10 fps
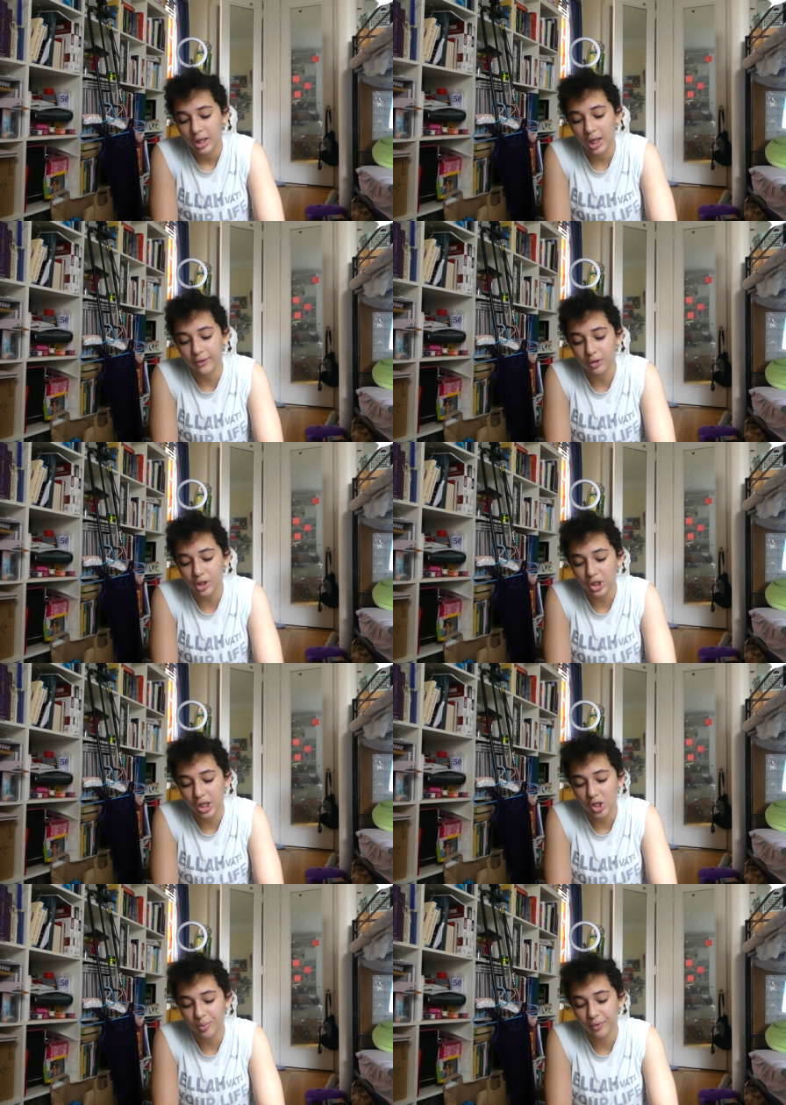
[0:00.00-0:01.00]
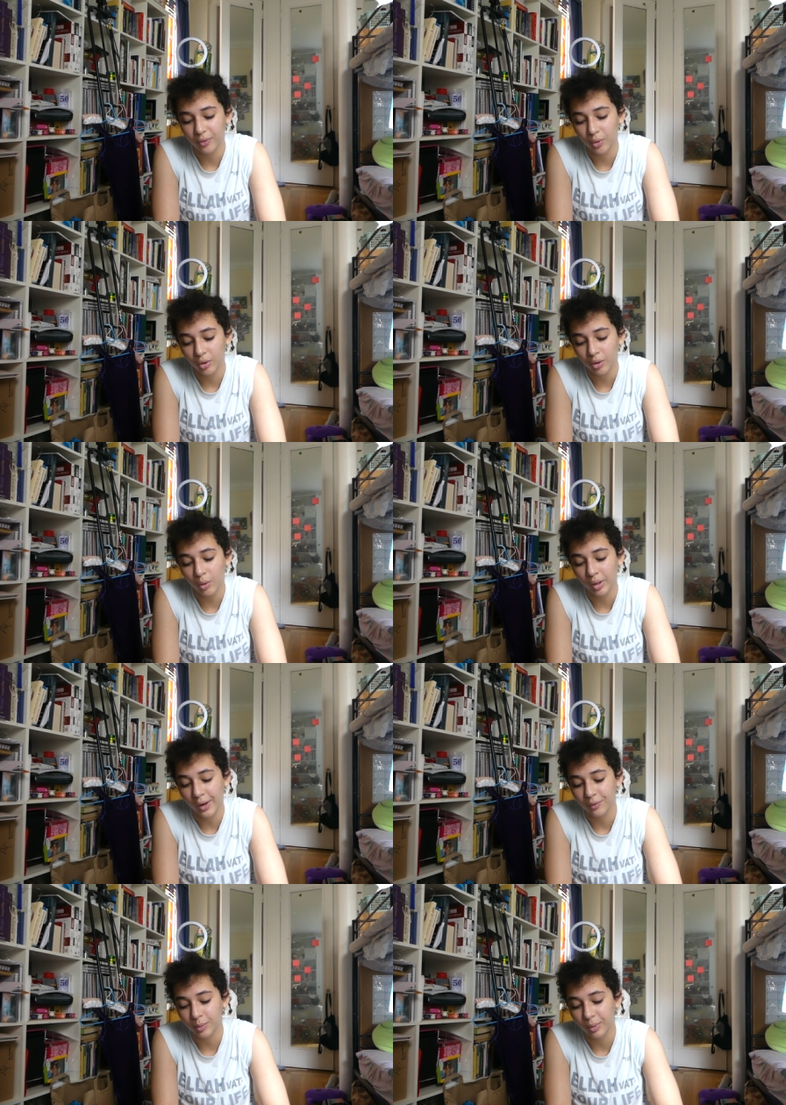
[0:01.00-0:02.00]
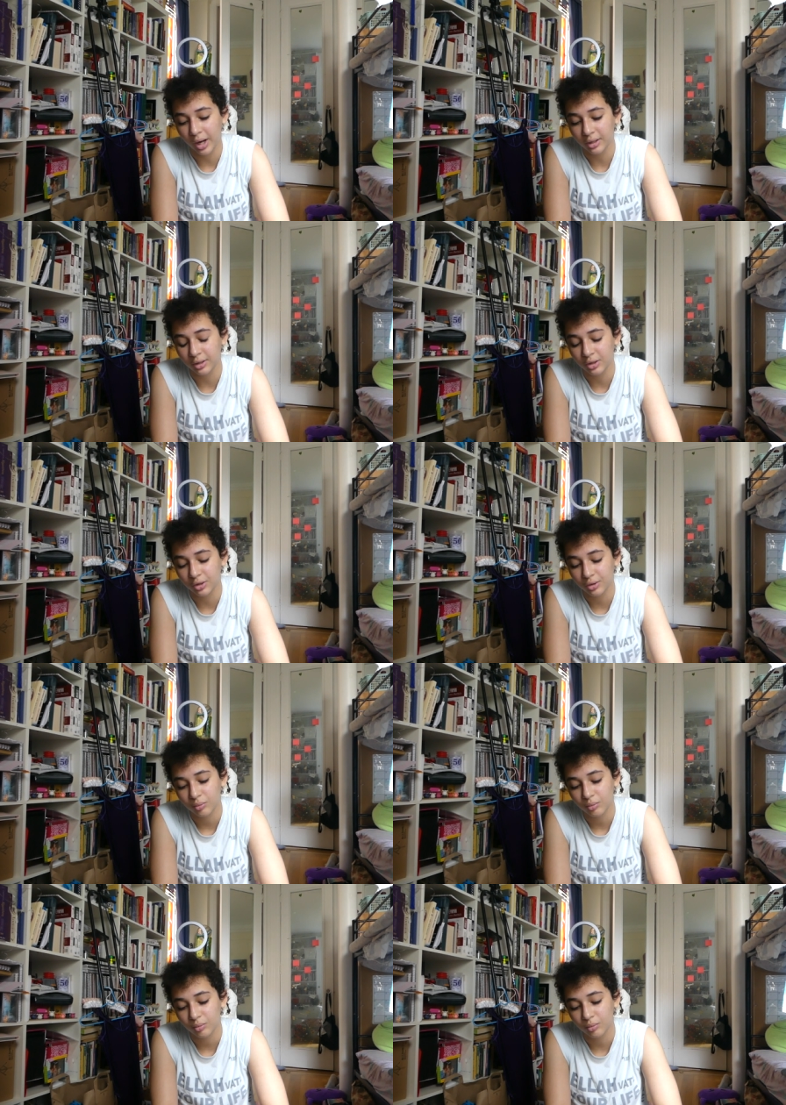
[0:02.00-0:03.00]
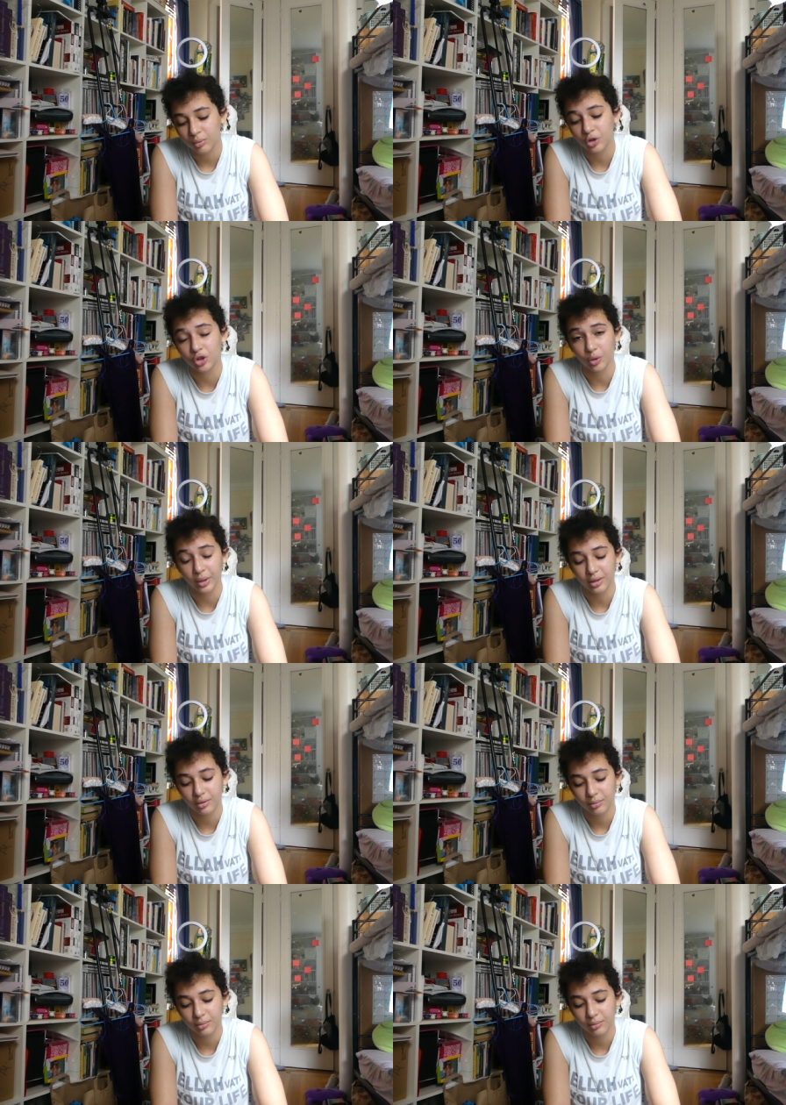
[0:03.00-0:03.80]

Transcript: If you can change before or after practice, do it.